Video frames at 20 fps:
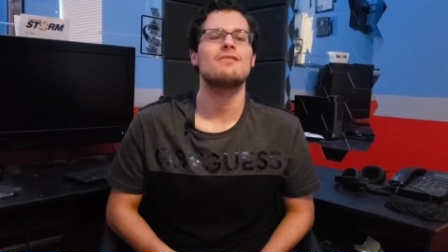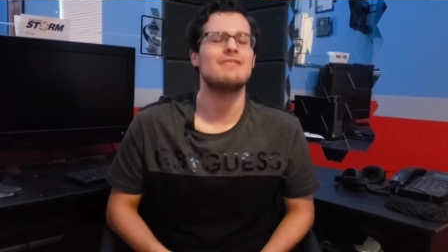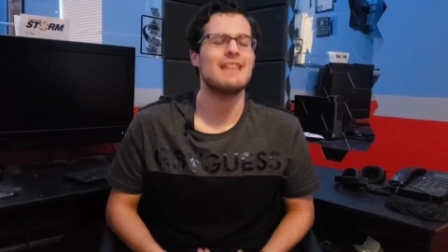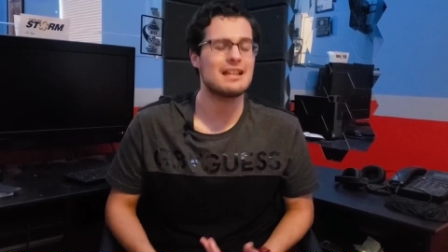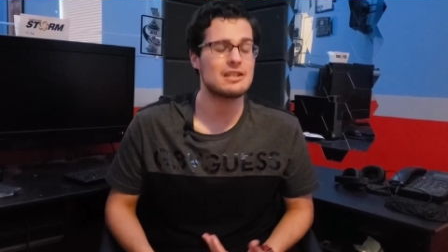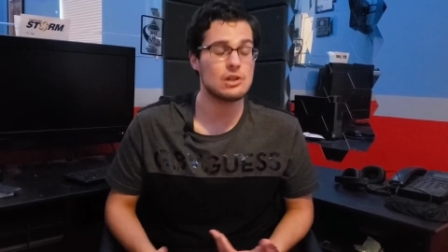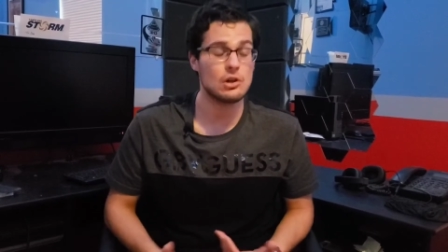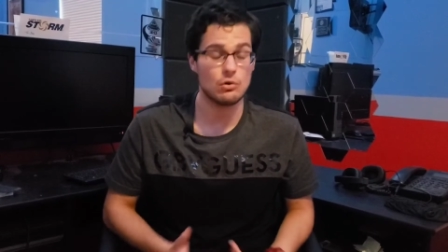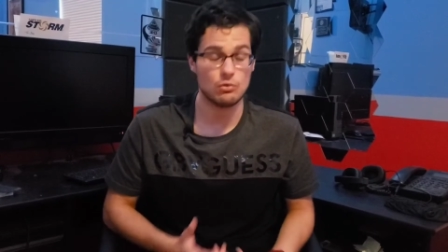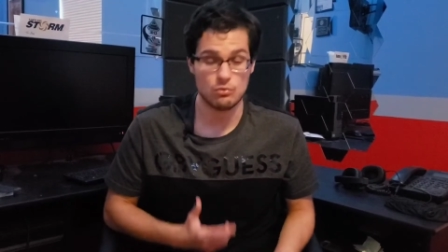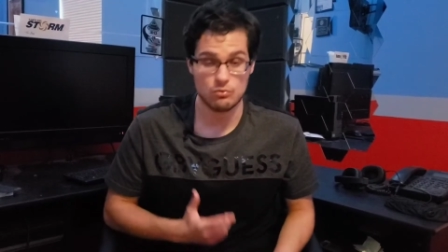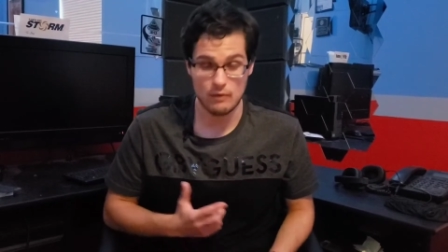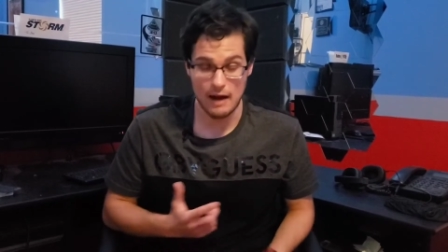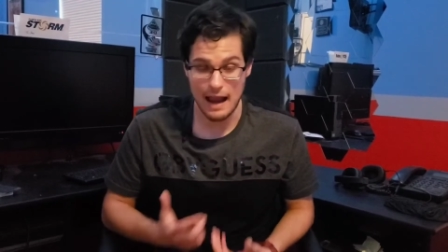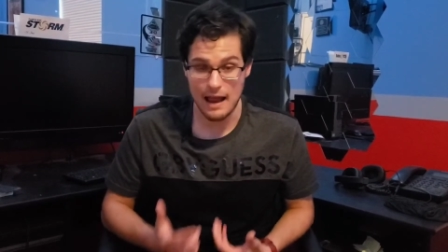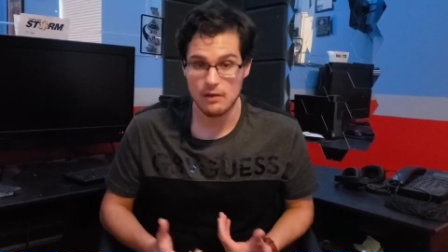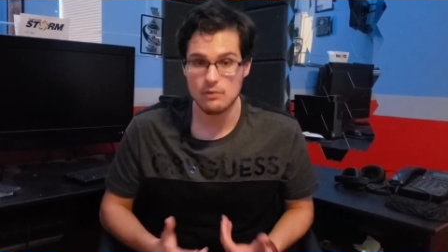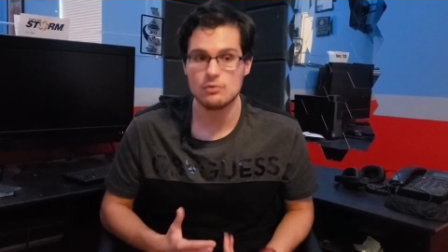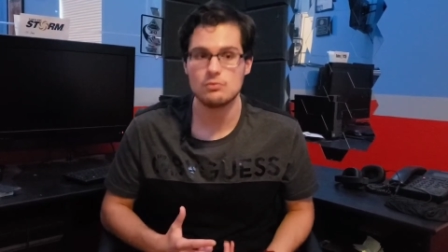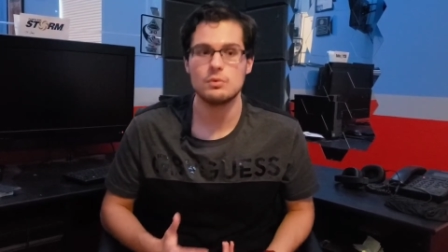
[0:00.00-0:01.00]
That's
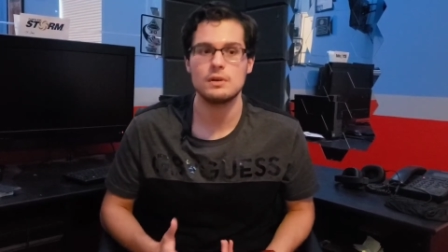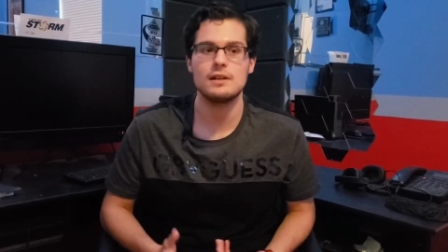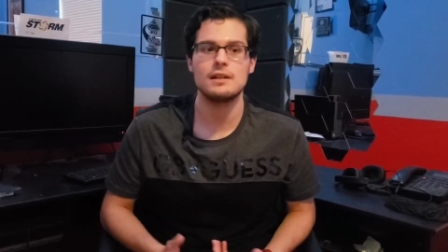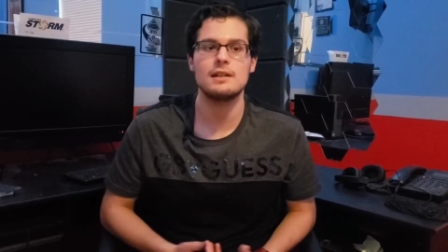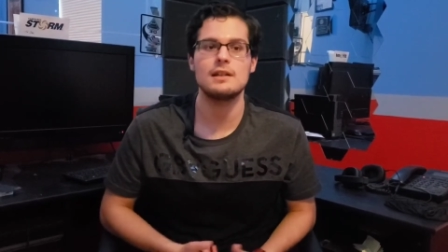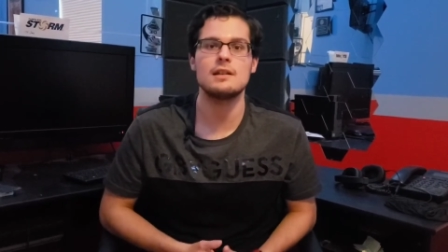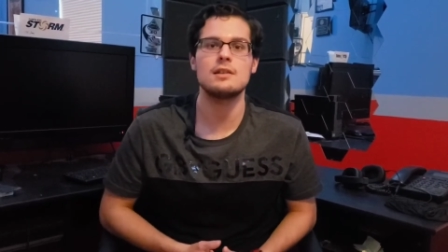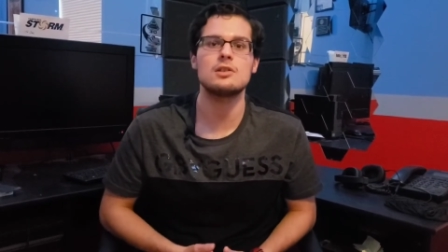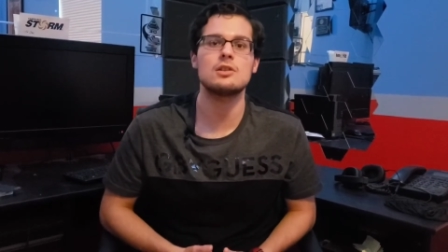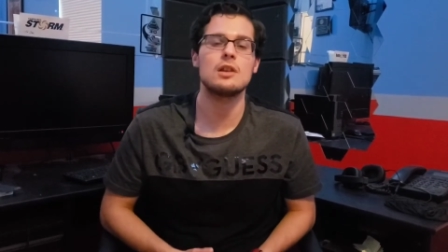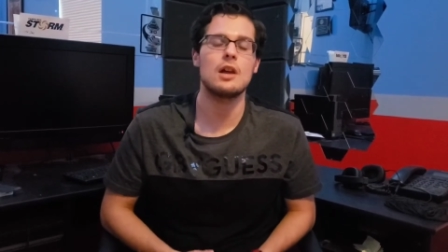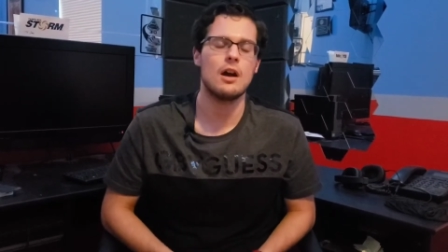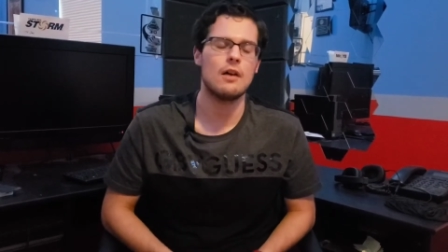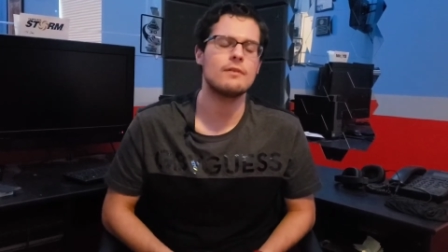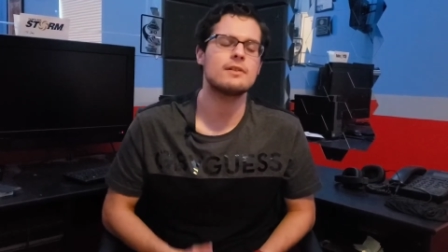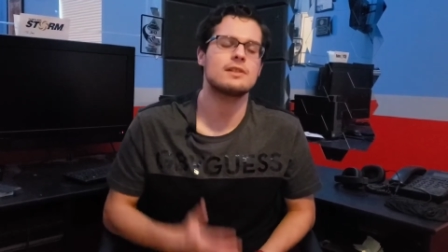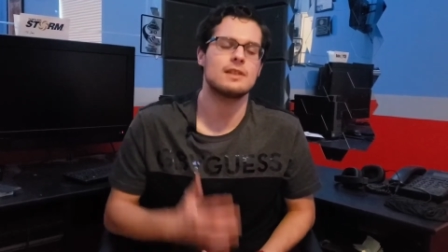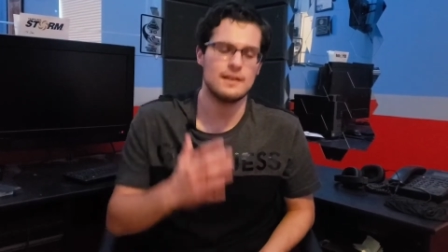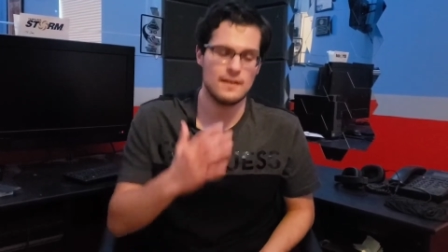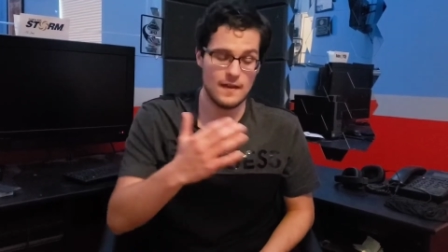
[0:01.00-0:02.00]
around what it is.
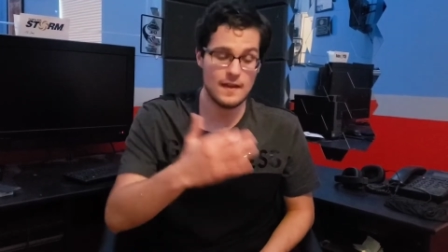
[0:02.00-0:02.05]
Obviously,